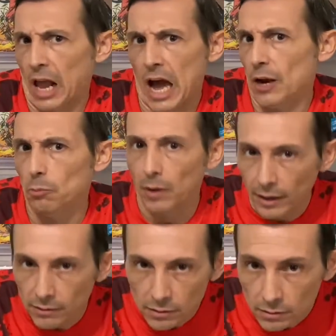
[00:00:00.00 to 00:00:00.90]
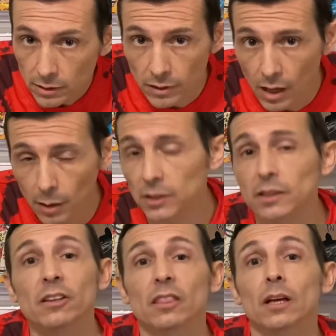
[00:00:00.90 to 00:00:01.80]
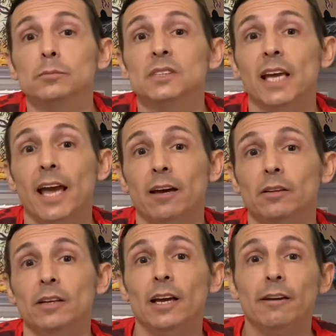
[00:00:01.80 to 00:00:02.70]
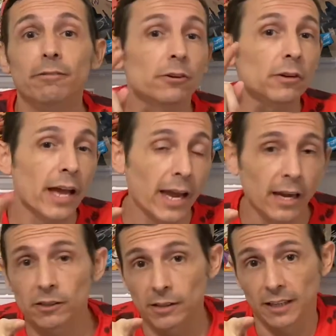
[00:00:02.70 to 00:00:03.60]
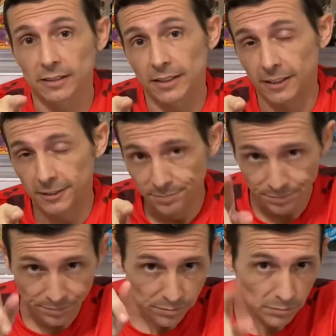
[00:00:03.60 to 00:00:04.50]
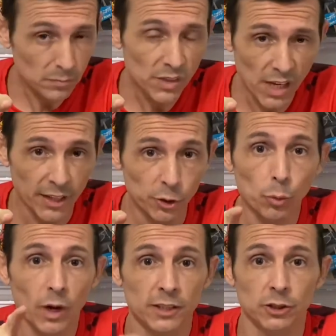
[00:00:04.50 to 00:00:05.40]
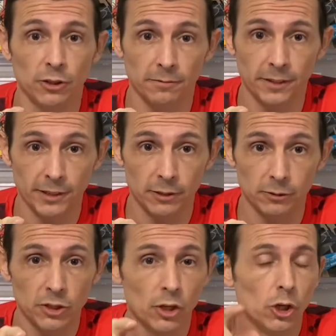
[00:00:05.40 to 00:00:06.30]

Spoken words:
I don't mind. Leave a comment. Leave a thumbs down. If you're a hater out there and you're watching our videos,